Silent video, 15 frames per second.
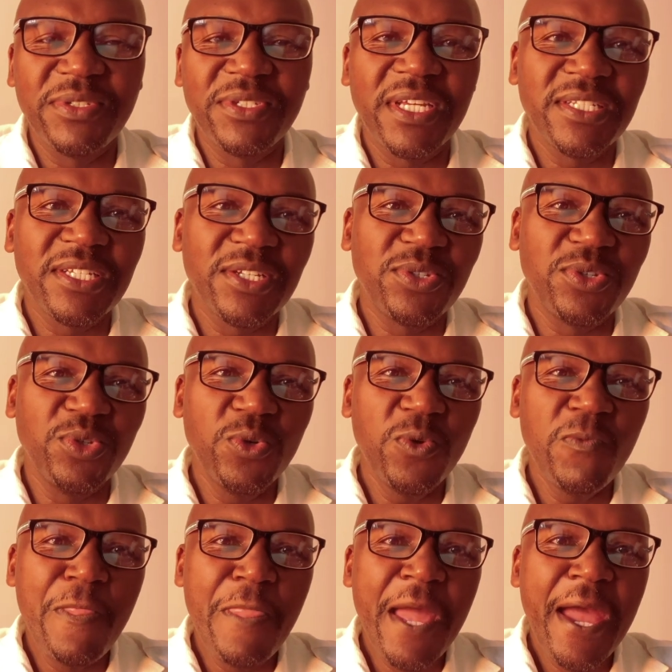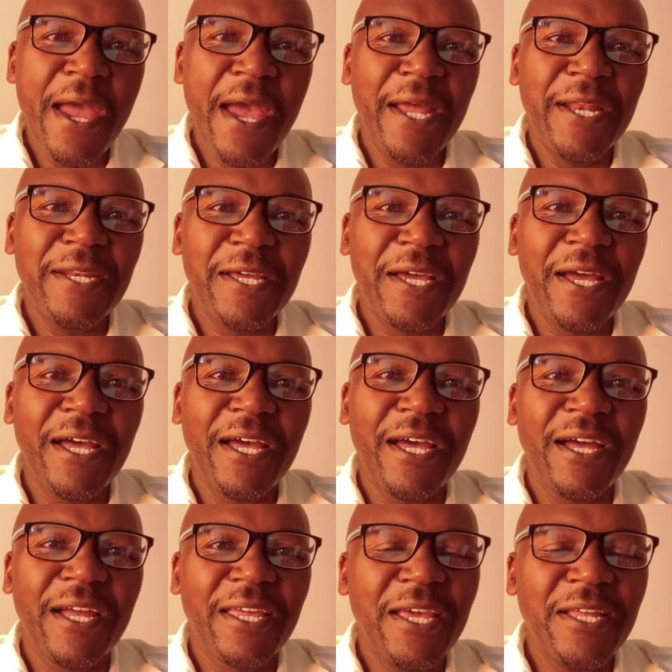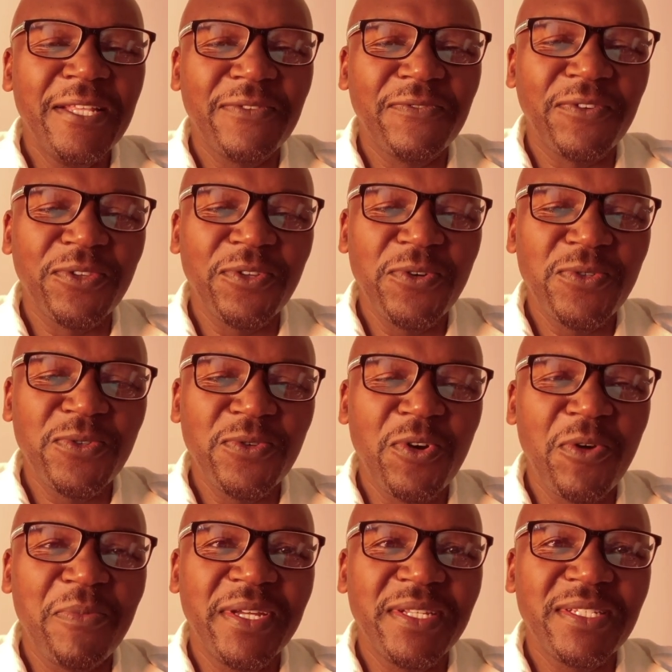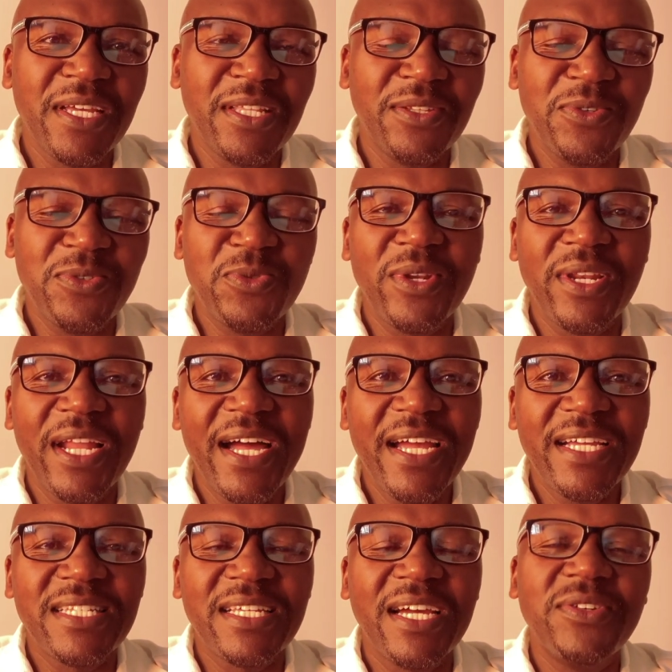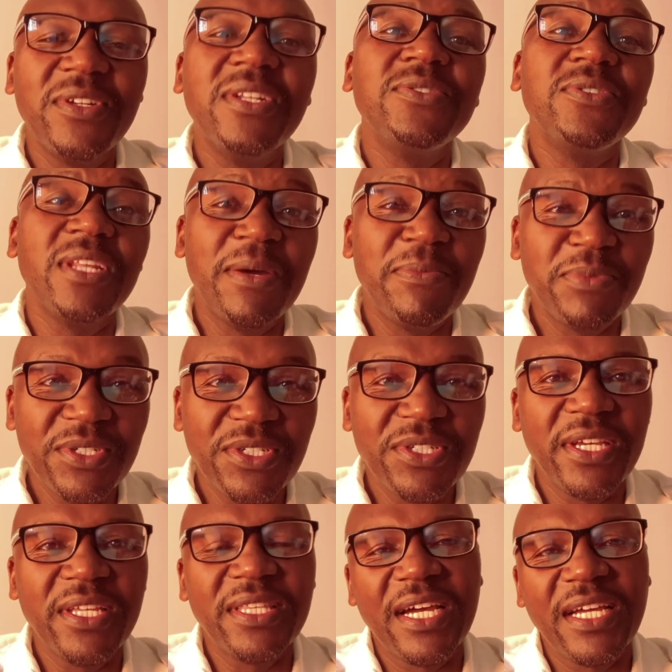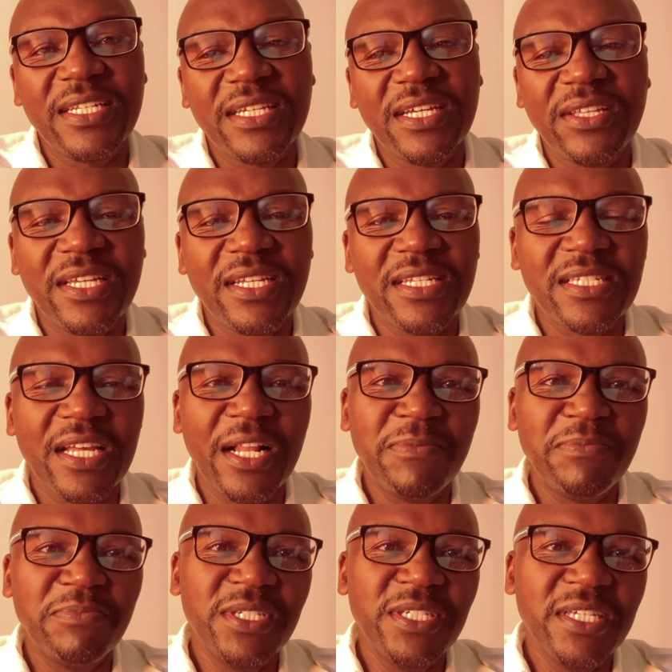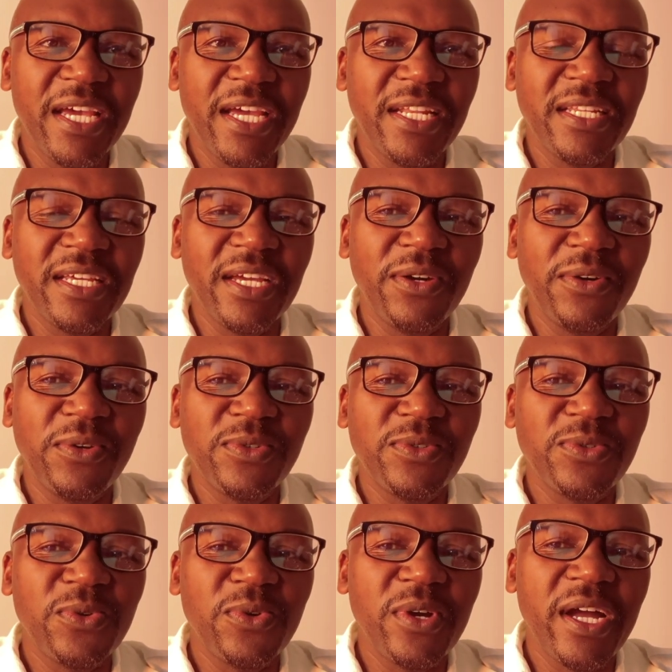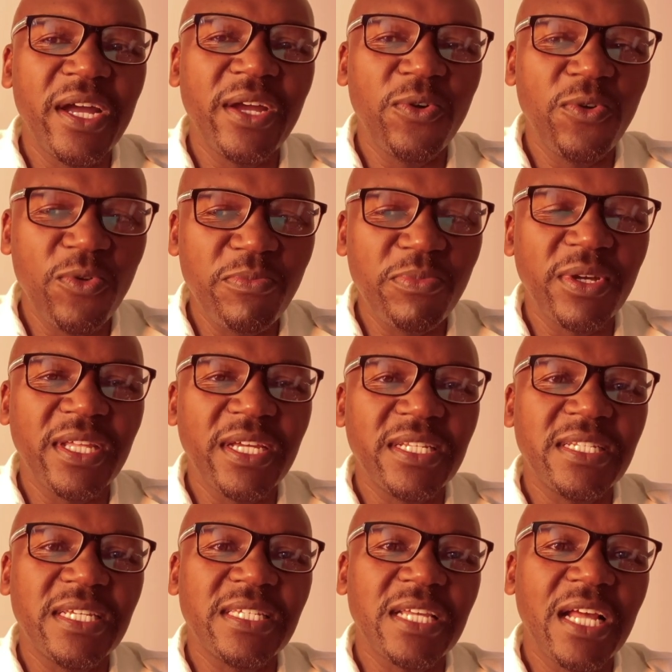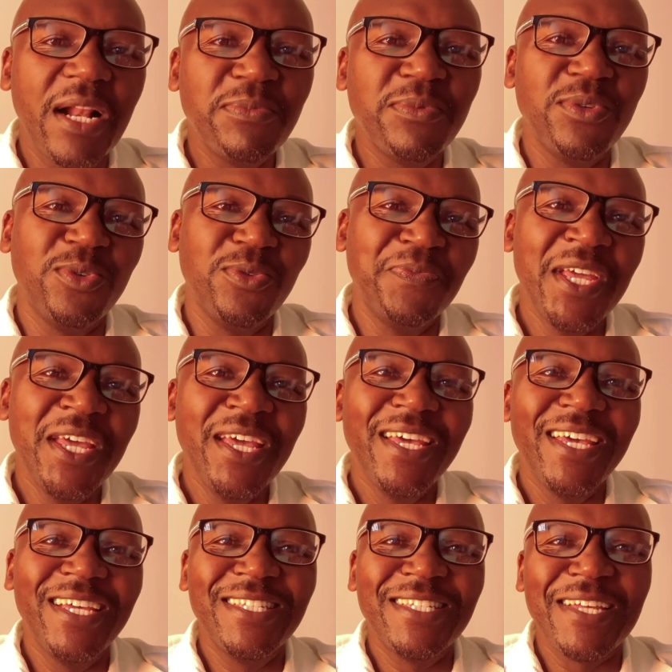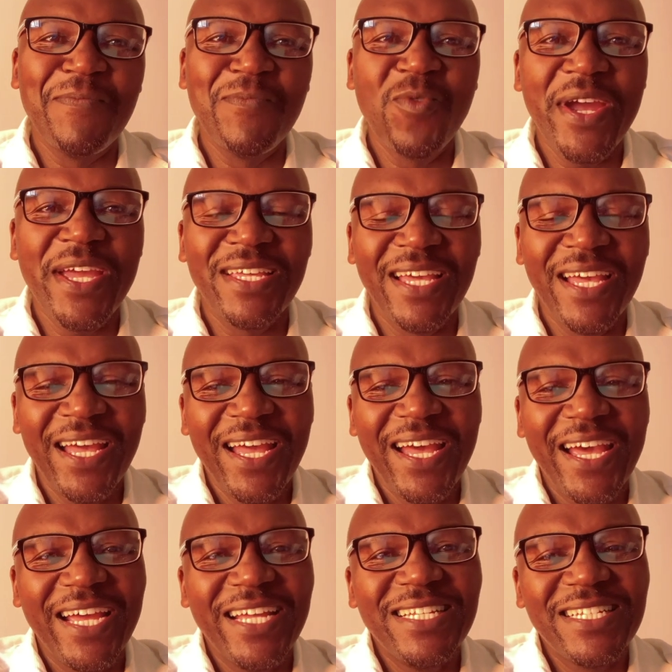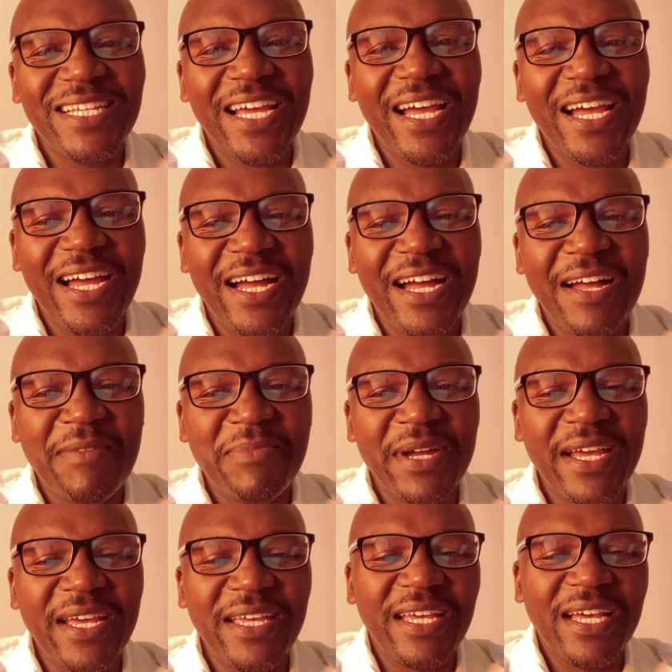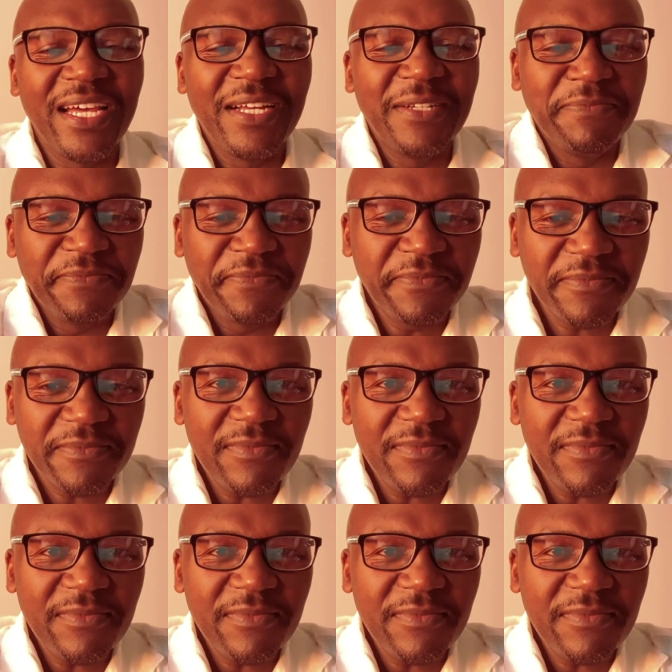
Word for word: presented to you. And uh, again, for those who commented, those who liked, I really, really appreciate that. Uh, that has helped me, and uh, also I hope that it has helped you in some way, and uh, uh, by um,